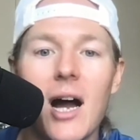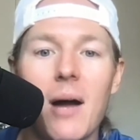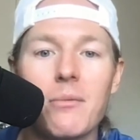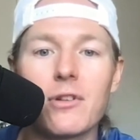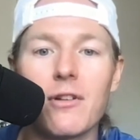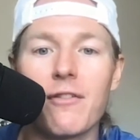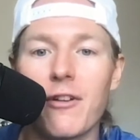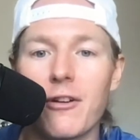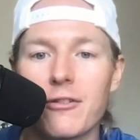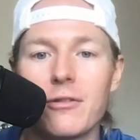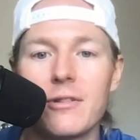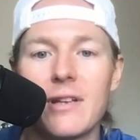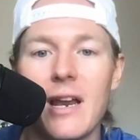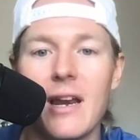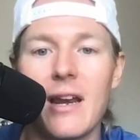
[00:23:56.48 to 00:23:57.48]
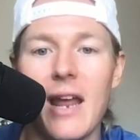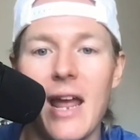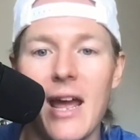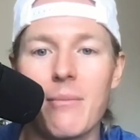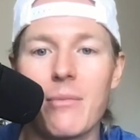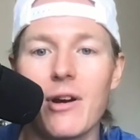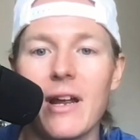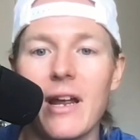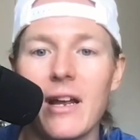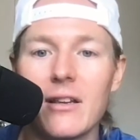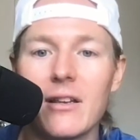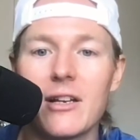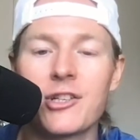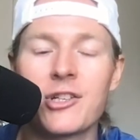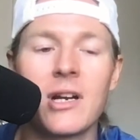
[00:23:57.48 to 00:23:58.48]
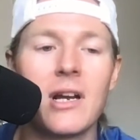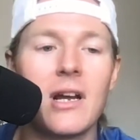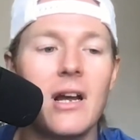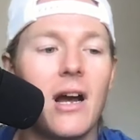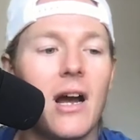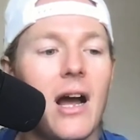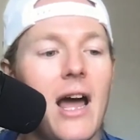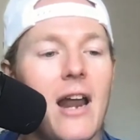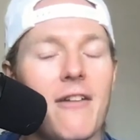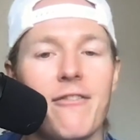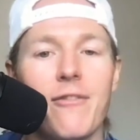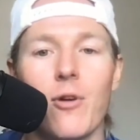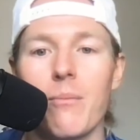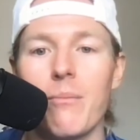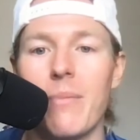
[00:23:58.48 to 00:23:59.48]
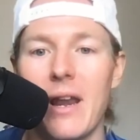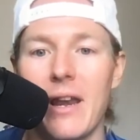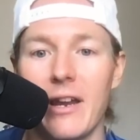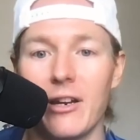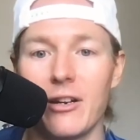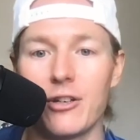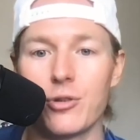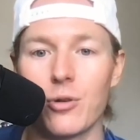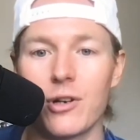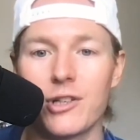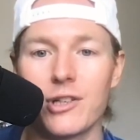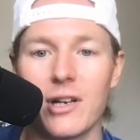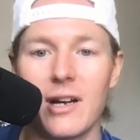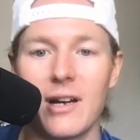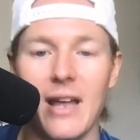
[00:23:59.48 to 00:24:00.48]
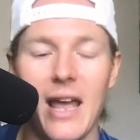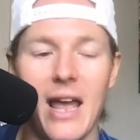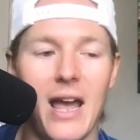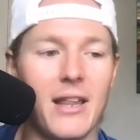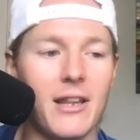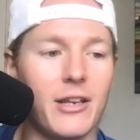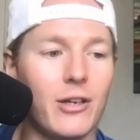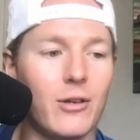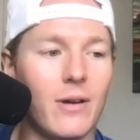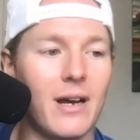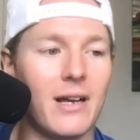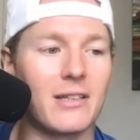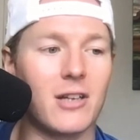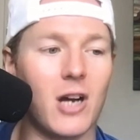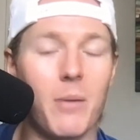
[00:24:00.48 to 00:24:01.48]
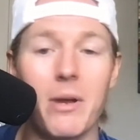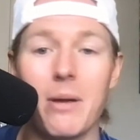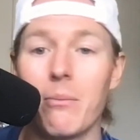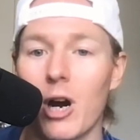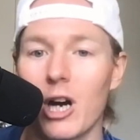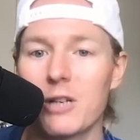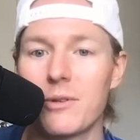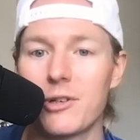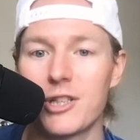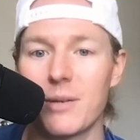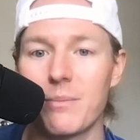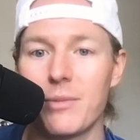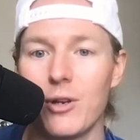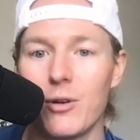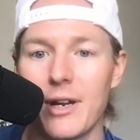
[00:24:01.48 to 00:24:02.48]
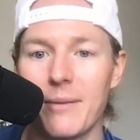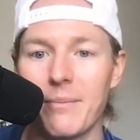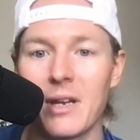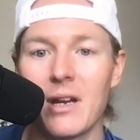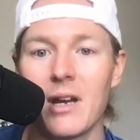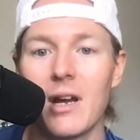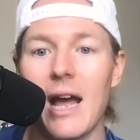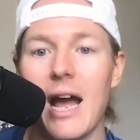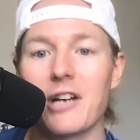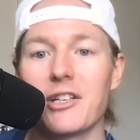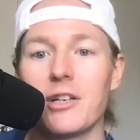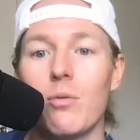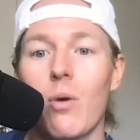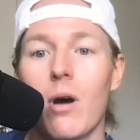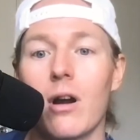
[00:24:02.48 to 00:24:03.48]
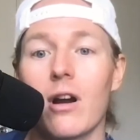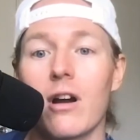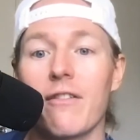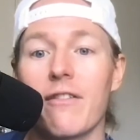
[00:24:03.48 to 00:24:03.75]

So First Lieutenant Amber English out of Fort Benning, Georgia, and the U.S. Army Marksmanship Unit actually won her